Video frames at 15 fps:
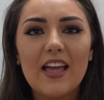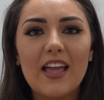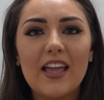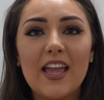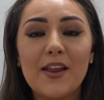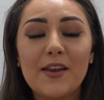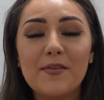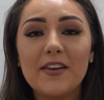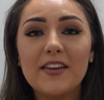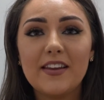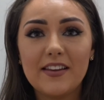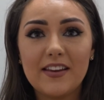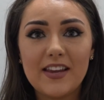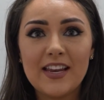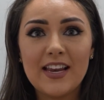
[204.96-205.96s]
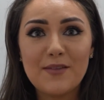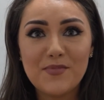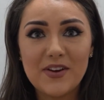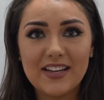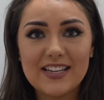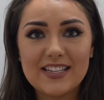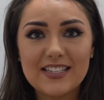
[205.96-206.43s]
in in Limerick.
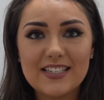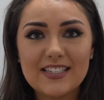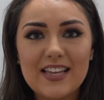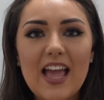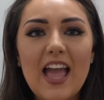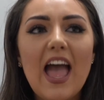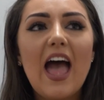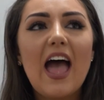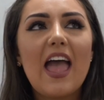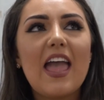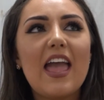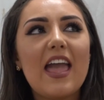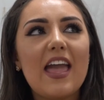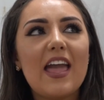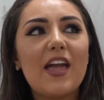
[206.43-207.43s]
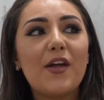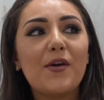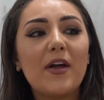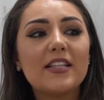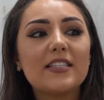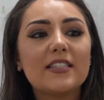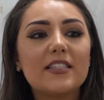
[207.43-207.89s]
In, in Limerick, yeah, yeah, yeah. Uh,
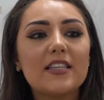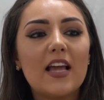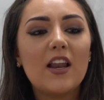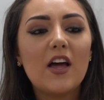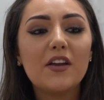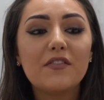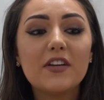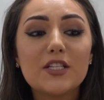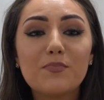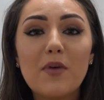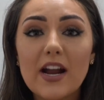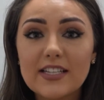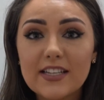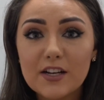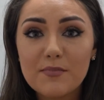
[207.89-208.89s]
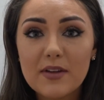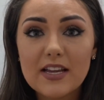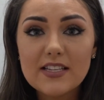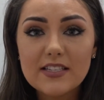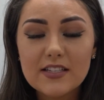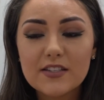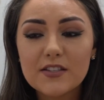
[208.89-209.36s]
it's a lot of it is practical
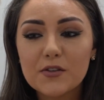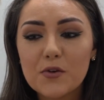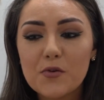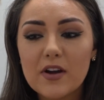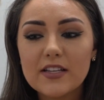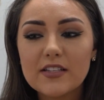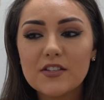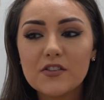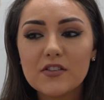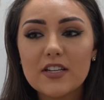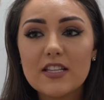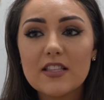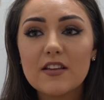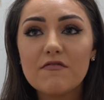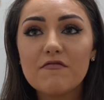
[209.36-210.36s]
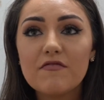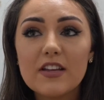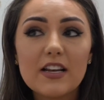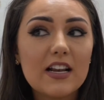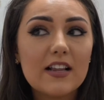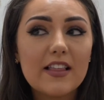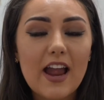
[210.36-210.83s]
based. So I study the
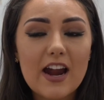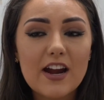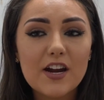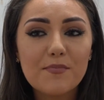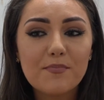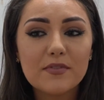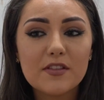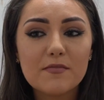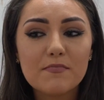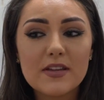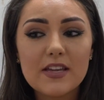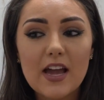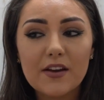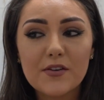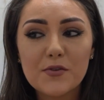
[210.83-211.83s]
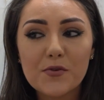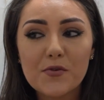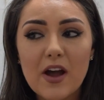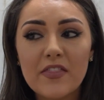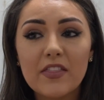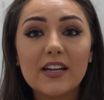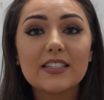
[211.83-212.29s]
fiddle, the harp, the piano,
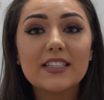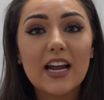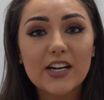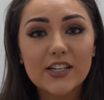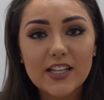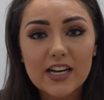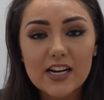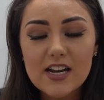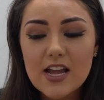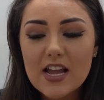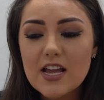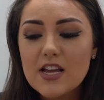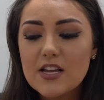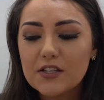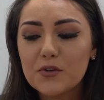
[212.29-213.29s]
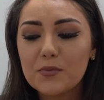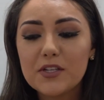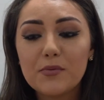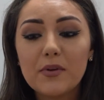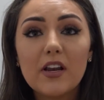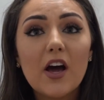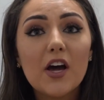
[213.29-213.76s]
and the guitar there. So we
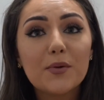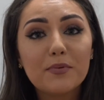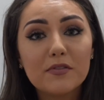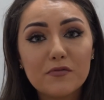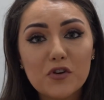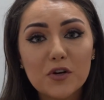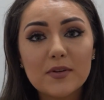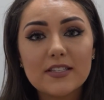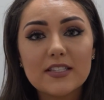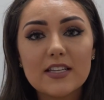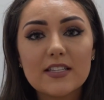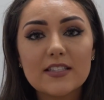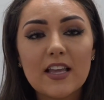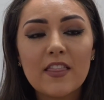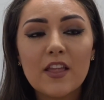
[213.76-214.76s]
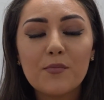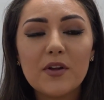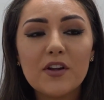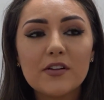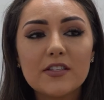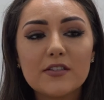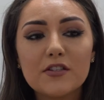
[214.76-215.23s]
do a lot of performances, and then we
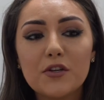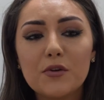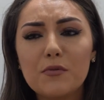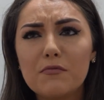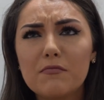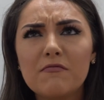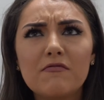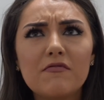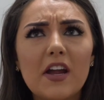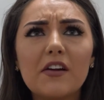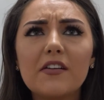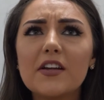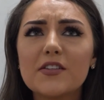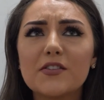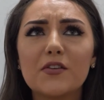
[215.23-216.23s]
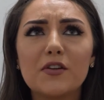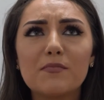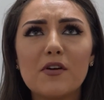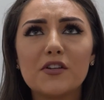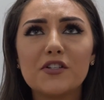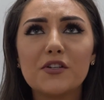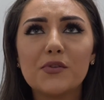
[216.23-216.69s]
also do various other
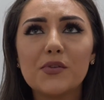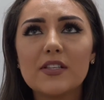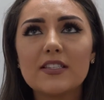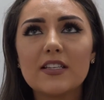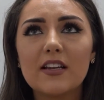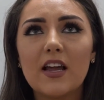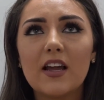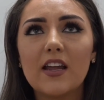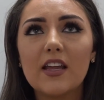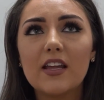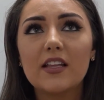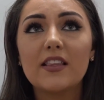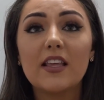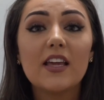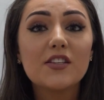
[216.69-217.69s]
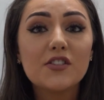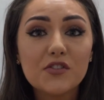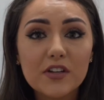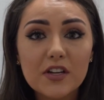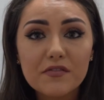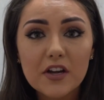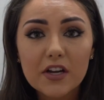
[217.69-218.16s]
modules like the
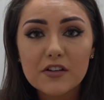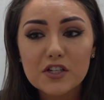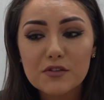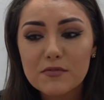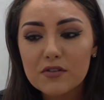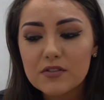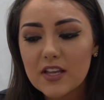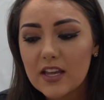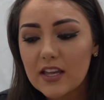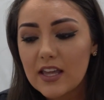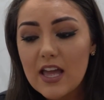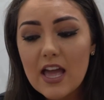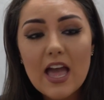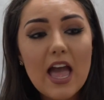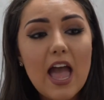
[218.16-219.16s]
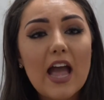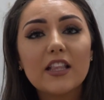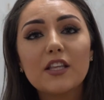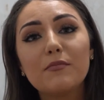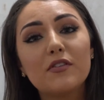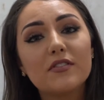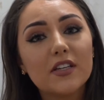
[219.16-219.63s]
history of Irish music, ethnomusicology,
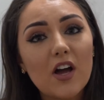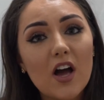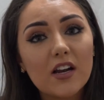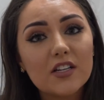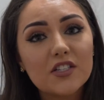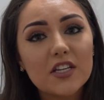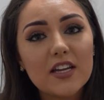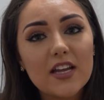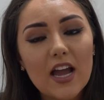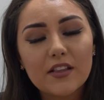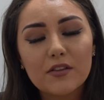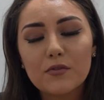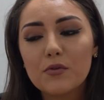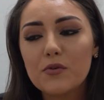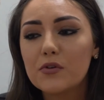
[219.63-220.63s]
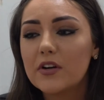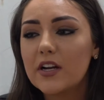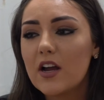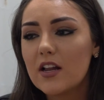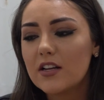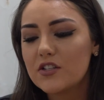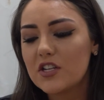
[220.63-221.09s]
the musicology,
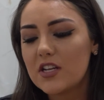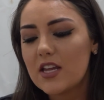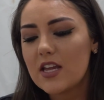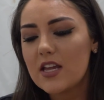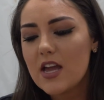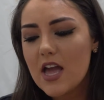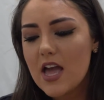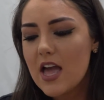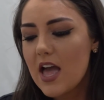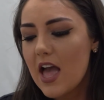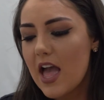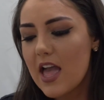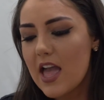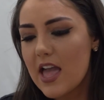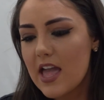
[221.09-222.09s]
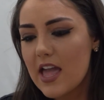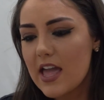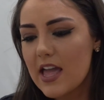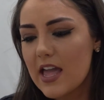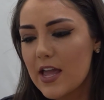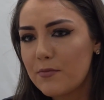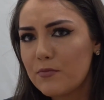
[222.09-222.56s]
ethnochoreology.
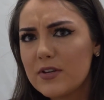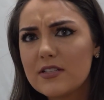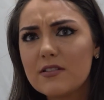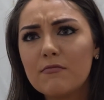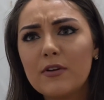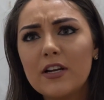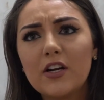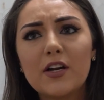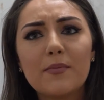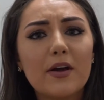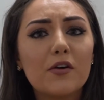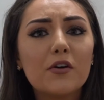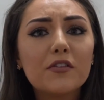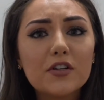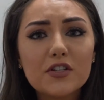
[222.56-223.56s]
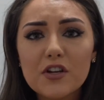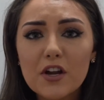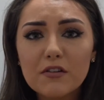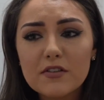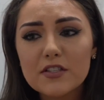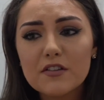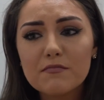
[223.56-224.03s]
Um, we we learn about other
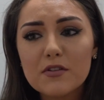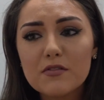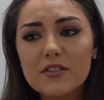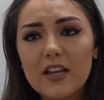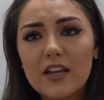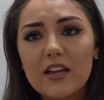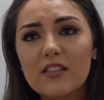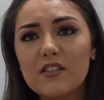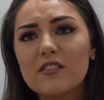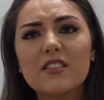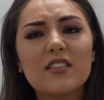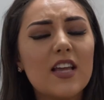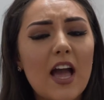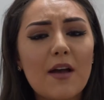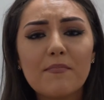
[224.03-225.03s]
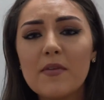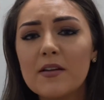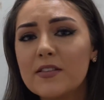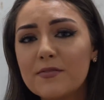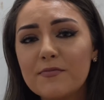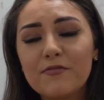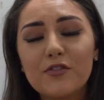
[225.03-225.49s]
genres of music. There's yeah,
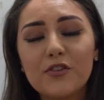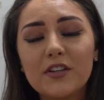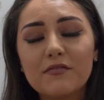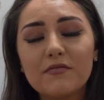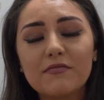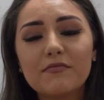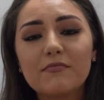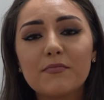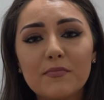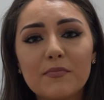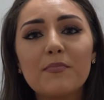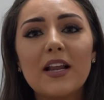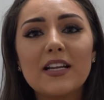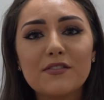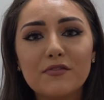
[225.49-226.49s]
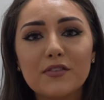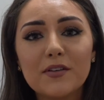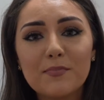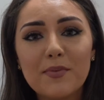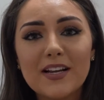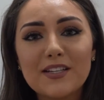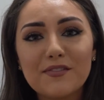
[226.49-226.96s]
it's full of plentiful
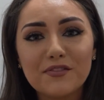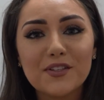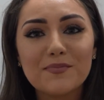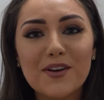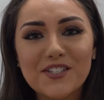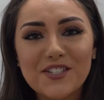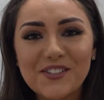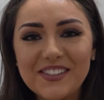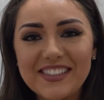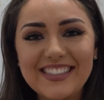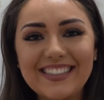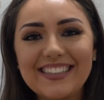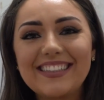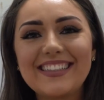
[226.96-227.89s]
plentiful modules.